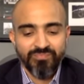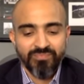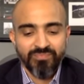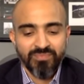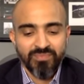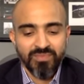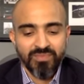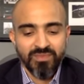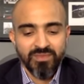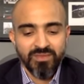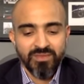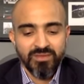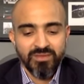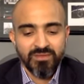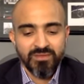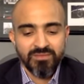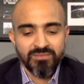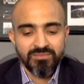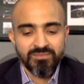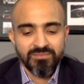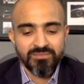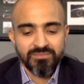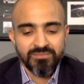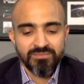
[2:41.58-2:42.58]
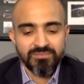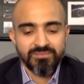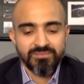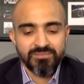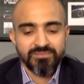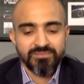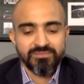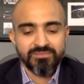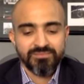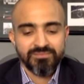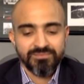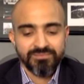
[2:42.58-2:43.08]

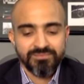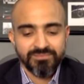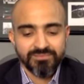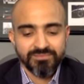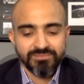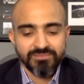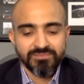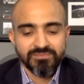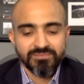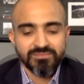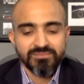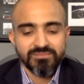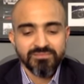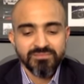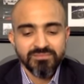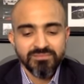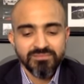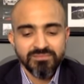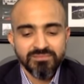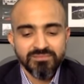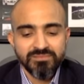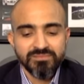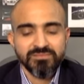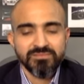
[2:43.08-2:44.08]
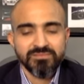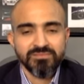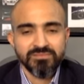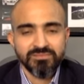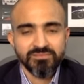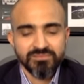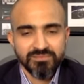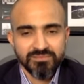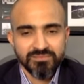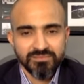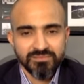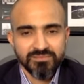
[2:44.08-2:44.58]

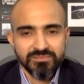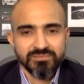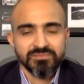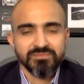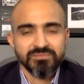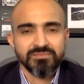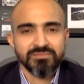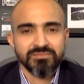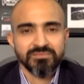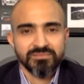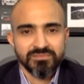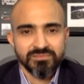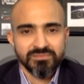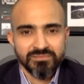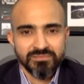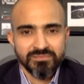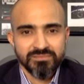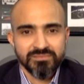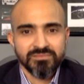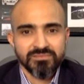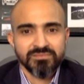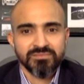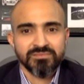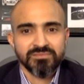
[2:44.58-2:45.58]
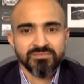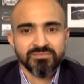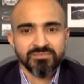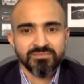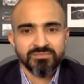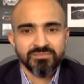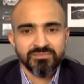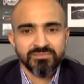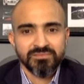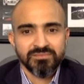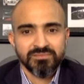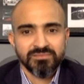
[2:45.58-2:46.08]

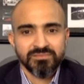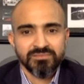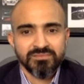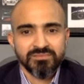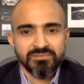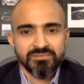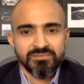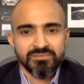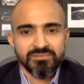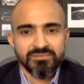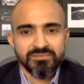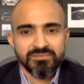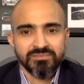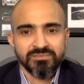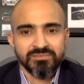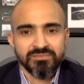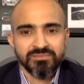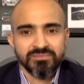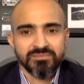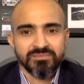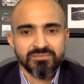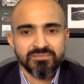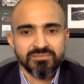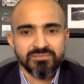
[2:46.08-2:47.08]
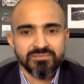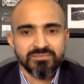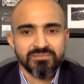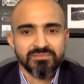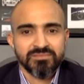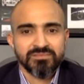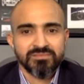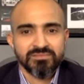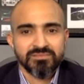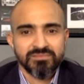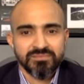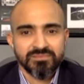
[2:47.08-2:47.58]

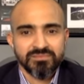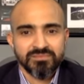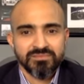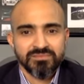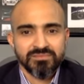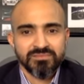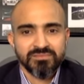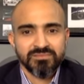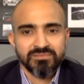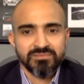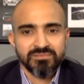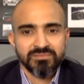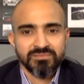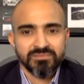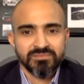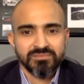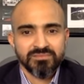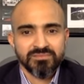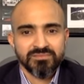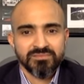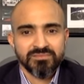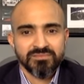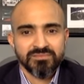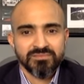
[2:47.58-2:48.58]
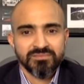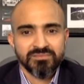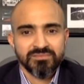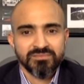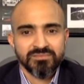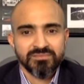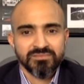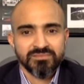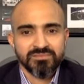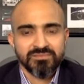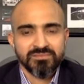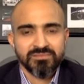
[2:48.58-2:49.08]

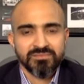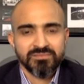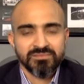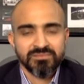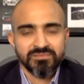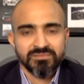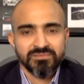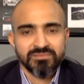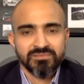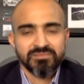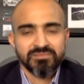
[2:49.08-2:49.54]
[no speech]